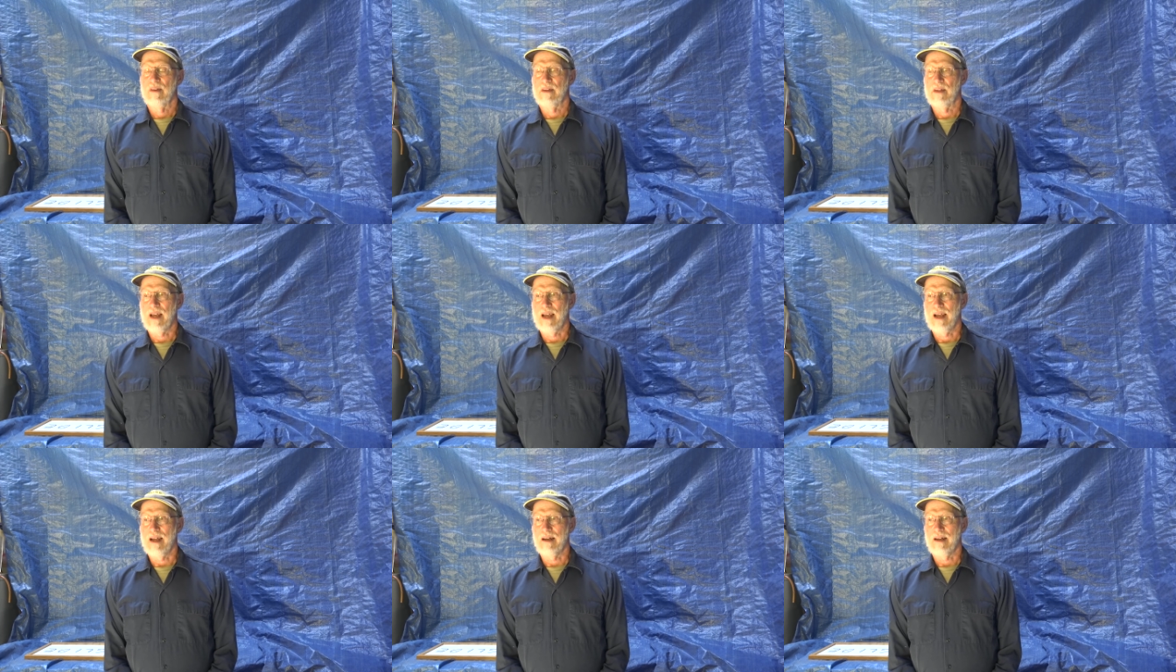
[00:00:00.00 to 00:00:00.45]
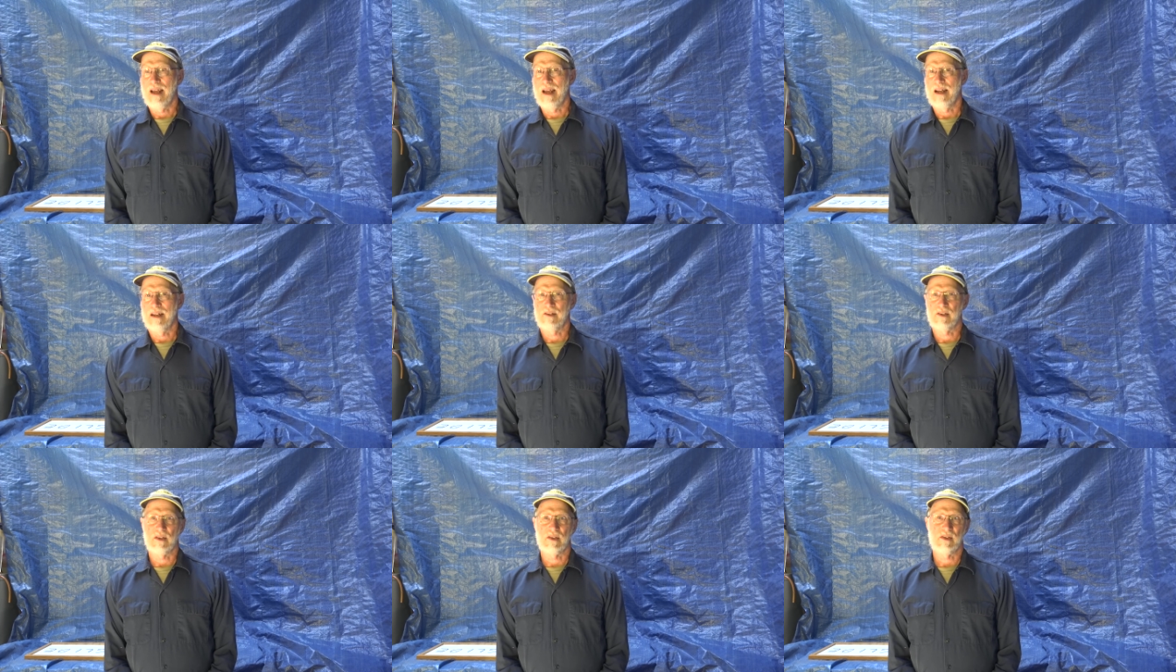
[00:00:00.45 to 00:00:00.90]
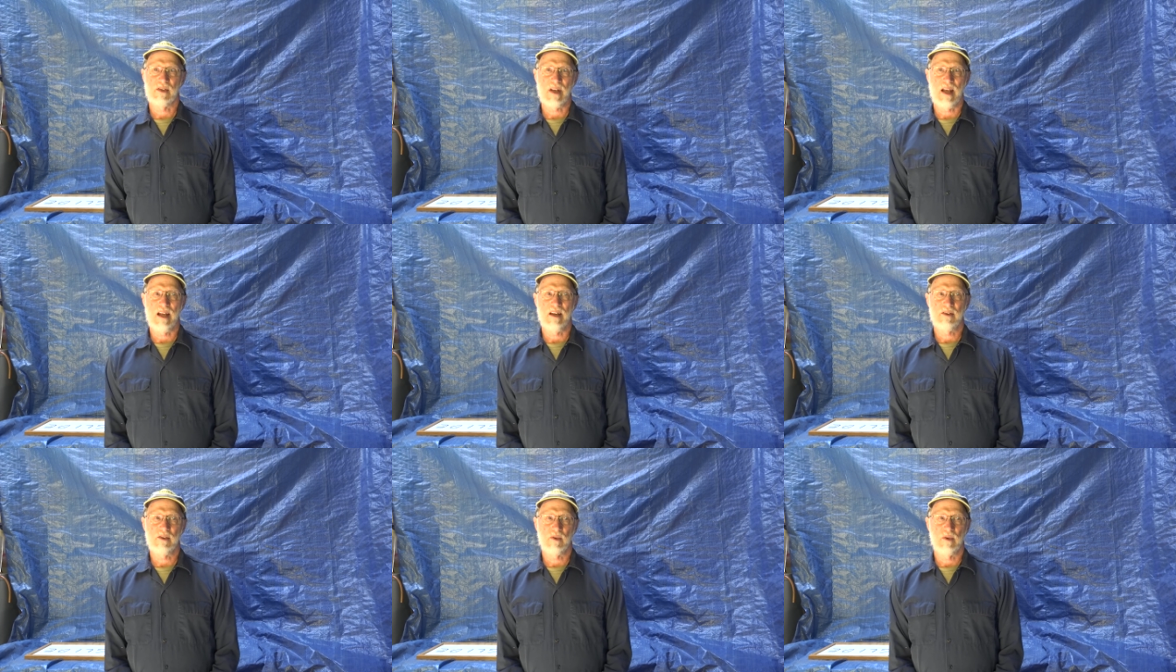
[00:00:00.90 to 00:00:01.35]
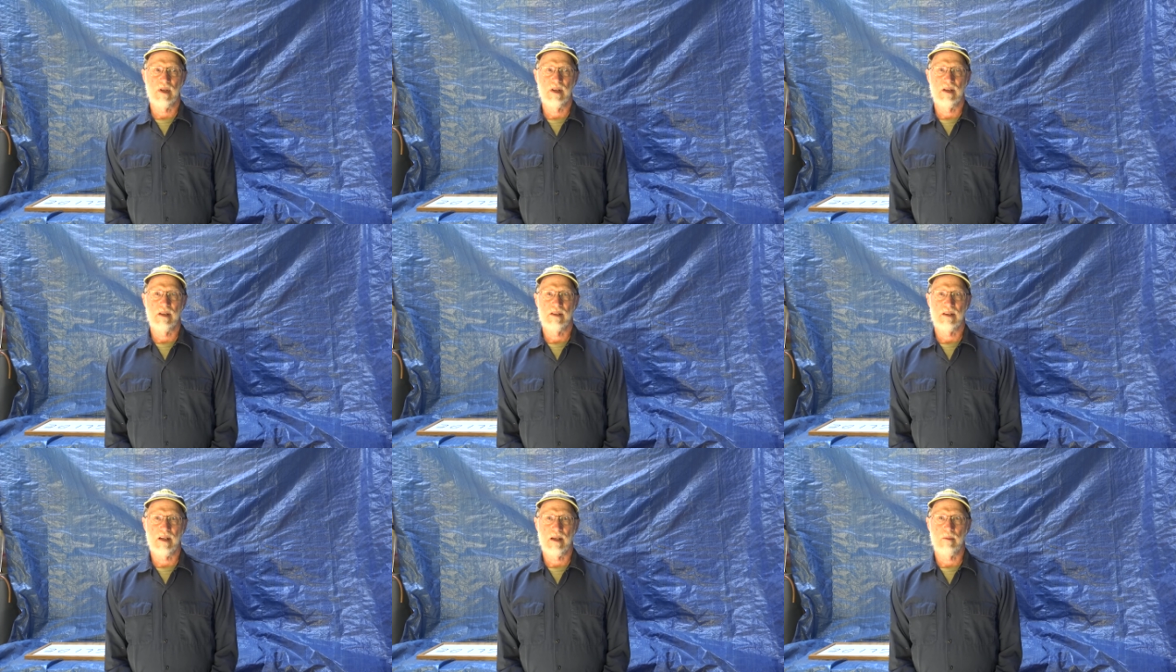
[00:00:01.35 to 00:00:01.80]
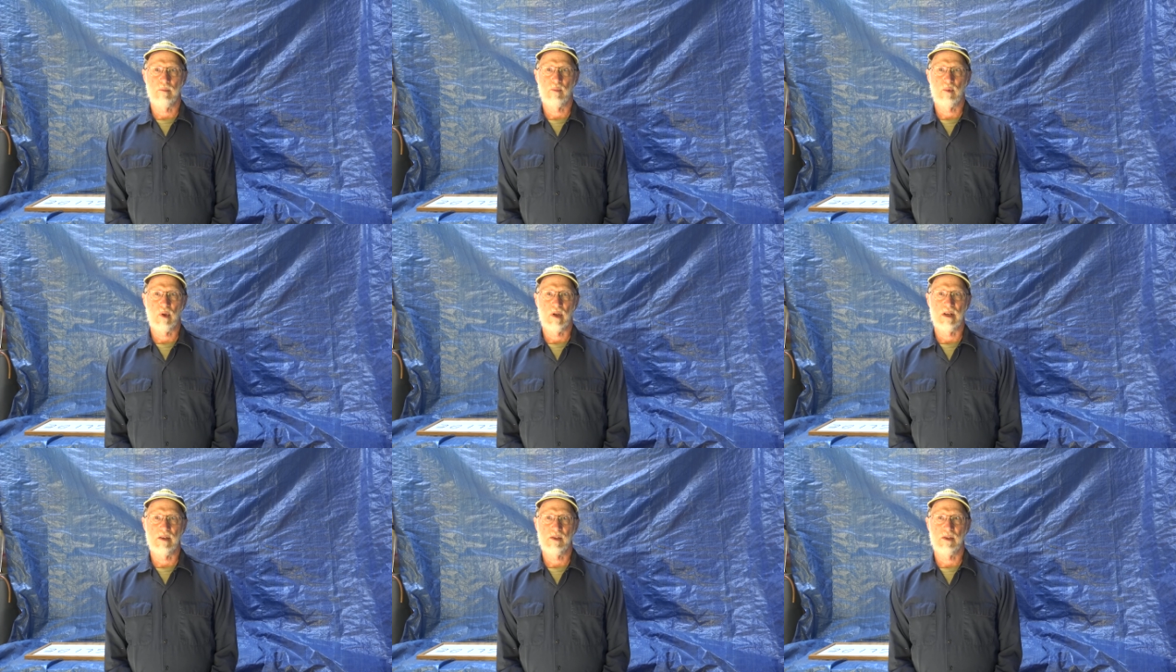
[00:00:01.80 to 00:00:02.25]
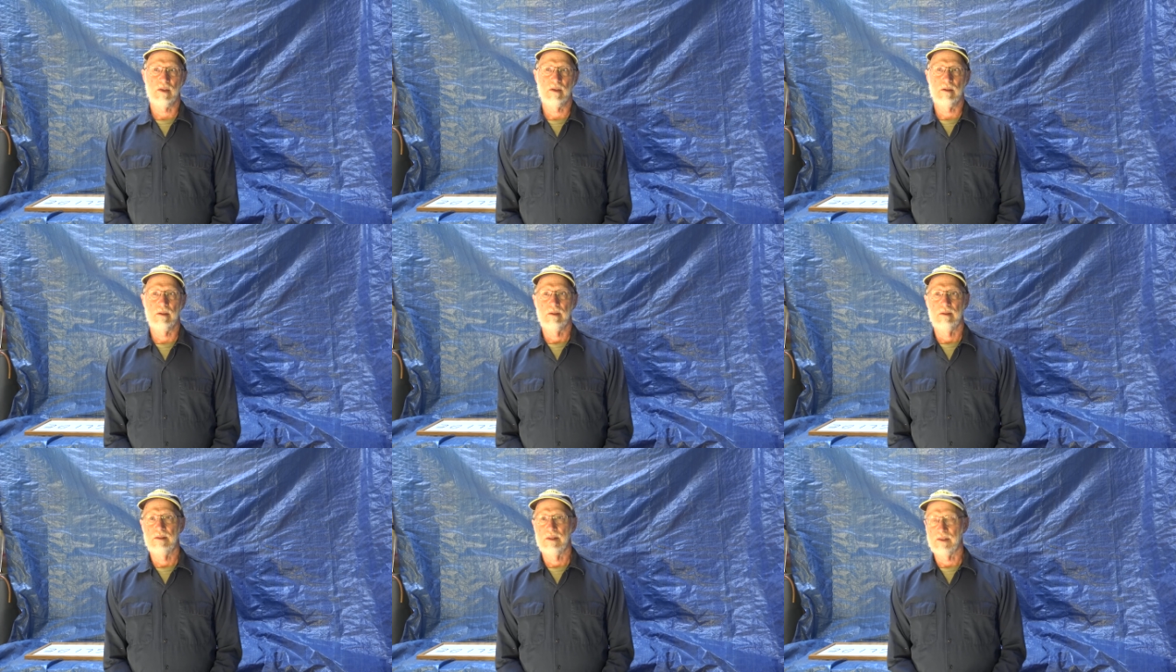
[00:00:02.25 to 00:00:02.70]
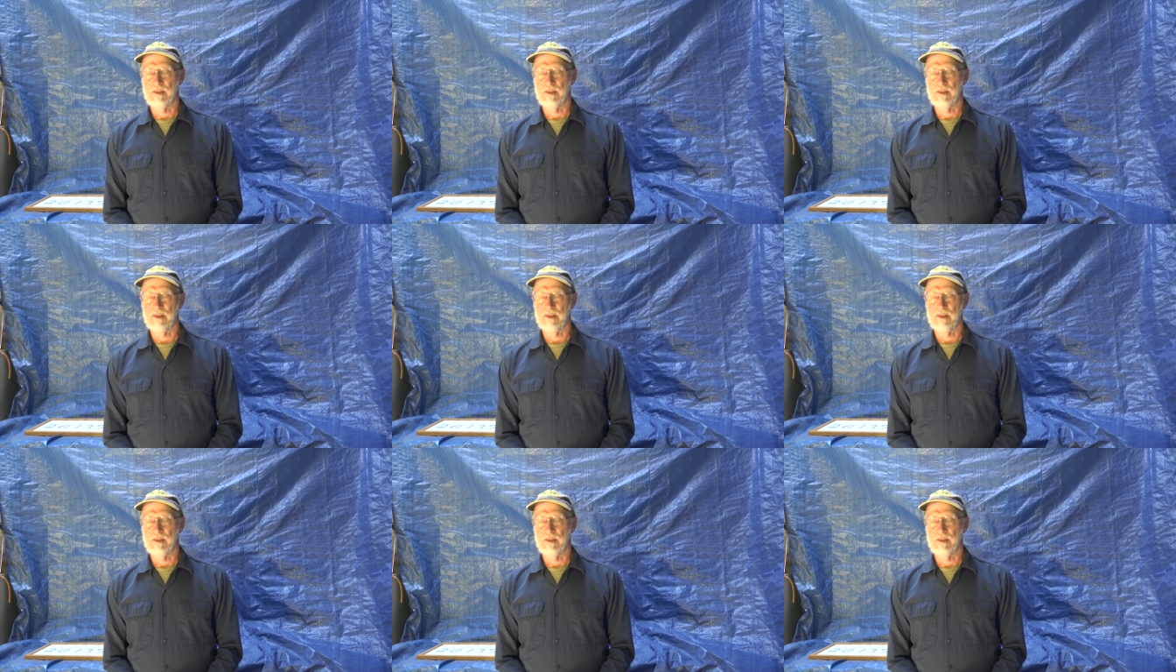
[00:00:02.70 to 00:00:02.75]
that has a saturated temp pressure